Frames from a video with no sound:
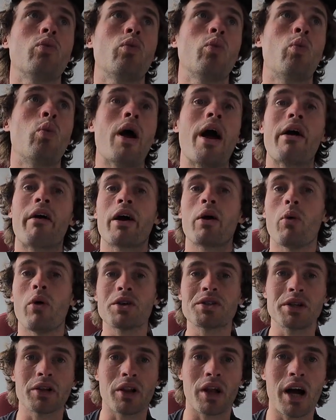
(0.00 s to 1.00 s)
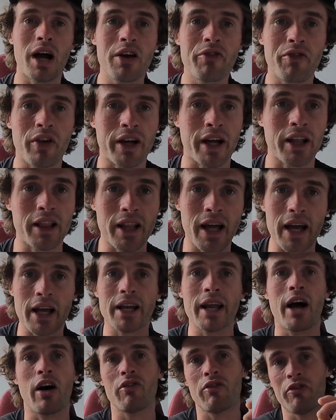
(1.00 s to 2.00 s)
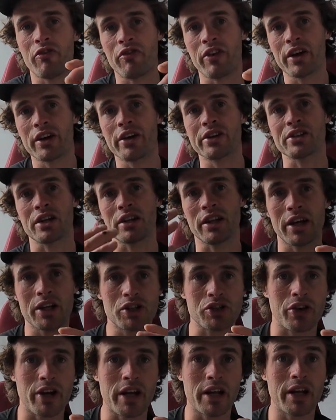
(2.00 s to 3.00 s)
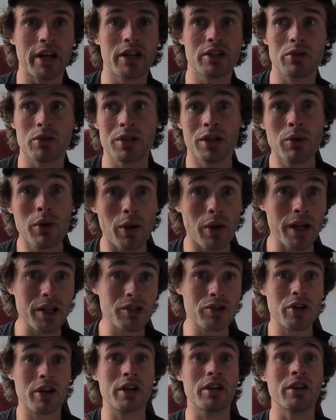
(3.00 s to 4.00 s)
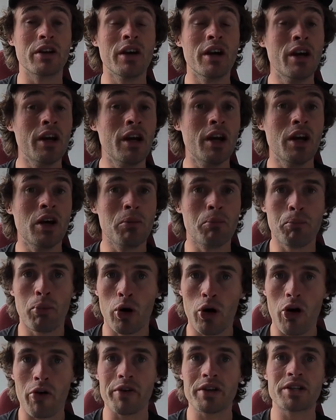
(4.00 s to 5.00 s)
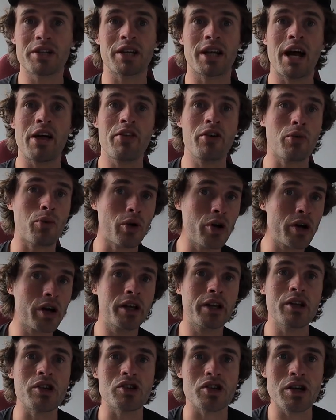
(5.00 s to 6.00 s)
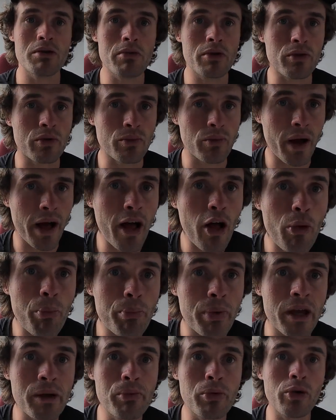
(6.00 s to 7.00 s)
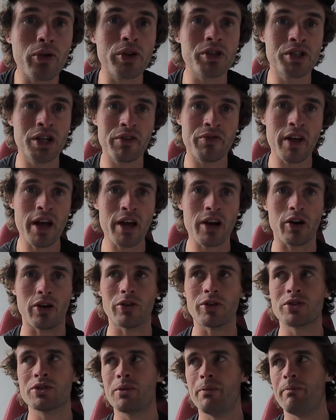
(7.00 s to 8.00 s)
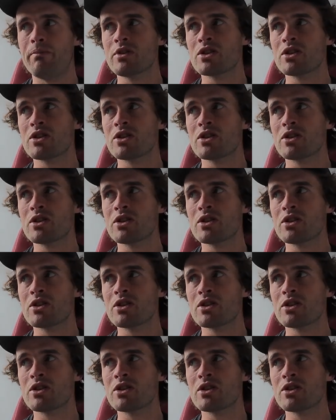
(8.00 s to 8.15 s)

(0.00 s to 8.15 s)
where I was in life. I liked health and fitness, I liked training, so I was like, well, let's try and put all this together and work in a gym and help people achieve their goals.